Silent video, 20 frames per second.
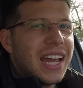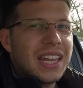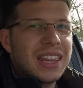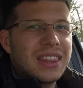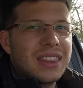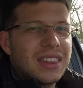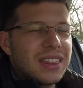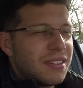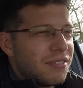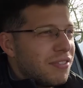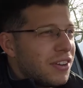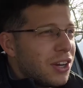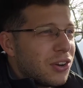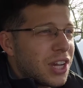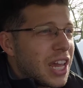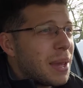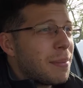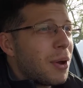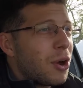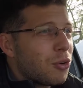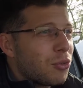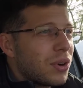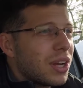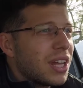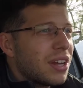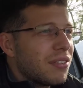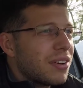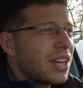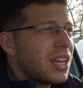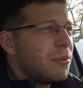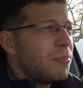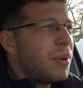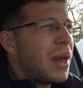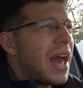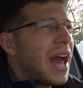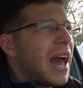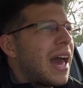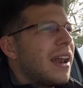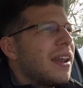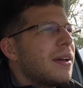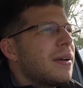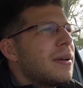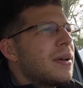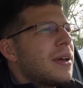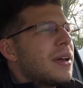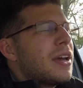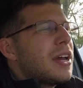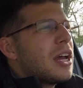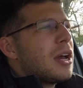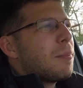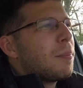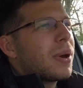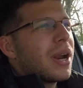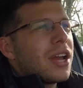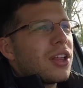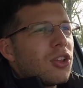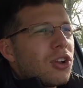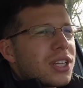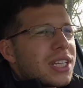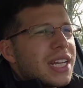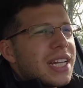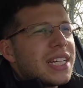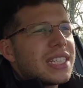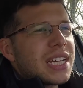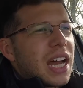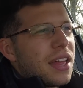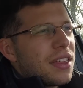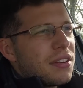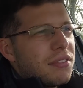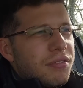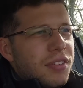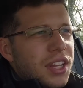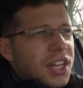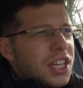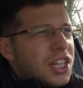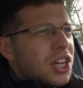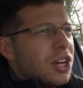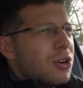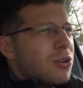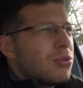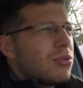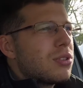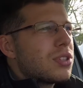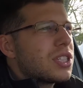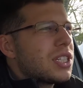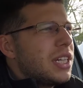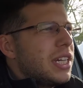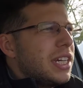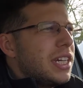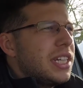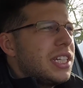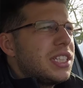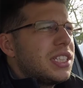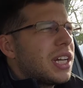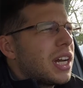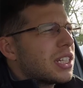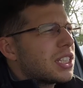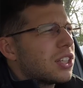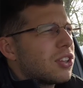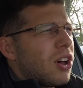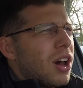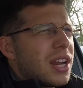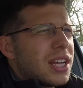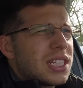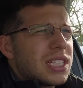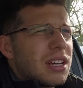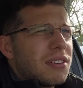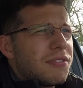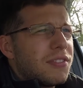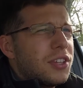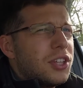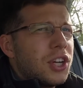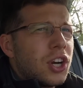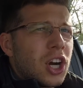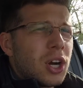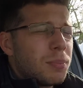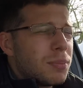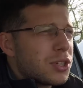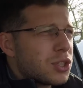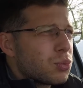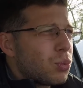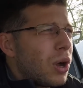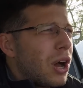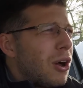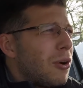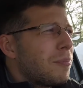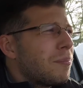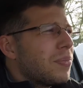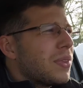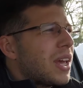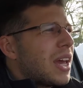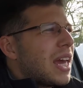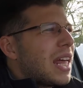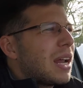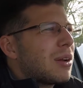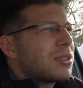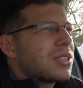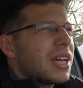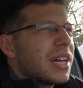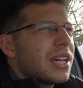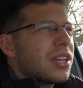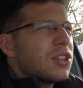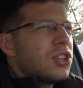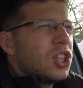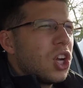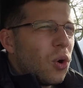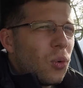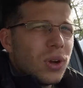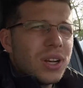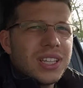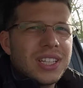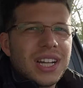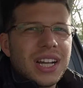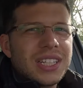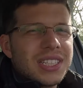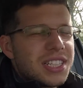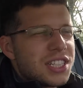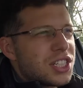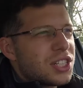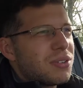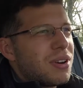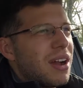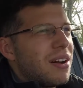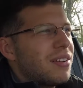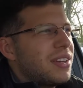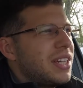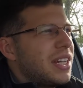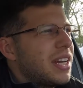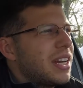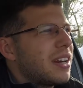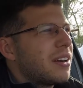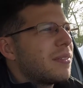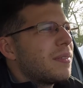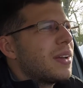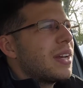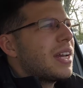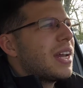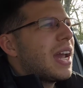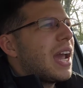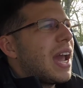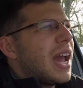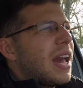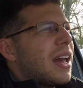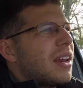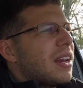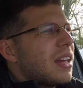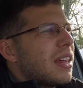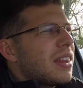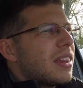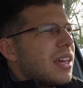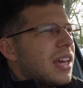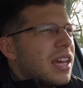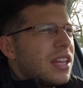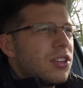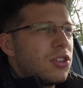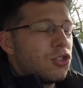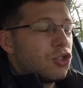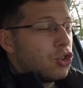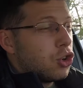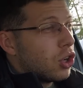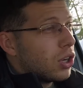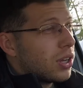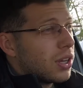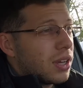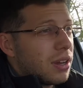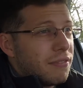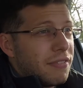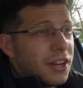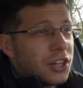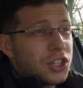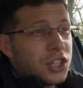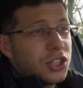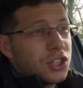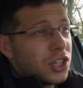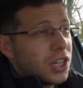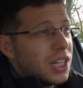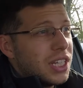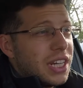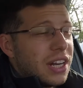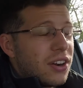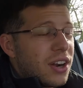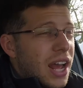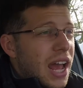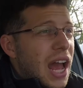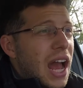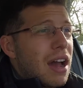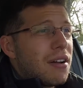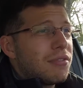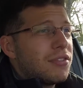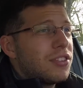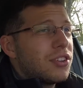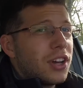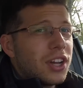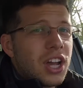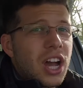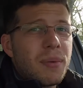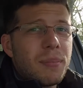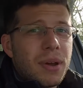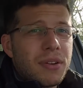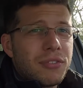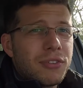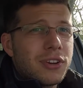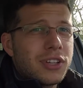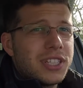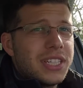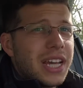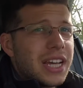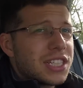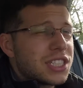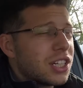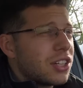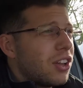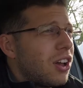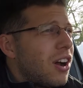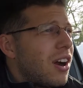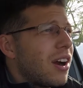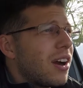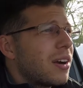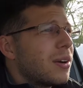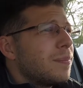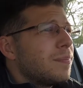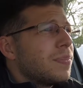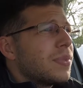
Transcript: and the video came out really, really bad. But I looked at his other videos. He does a lot of stuff in Europe as well. And I was like, no one does this around here. And it eventually took a year and a half until I got my first DSLR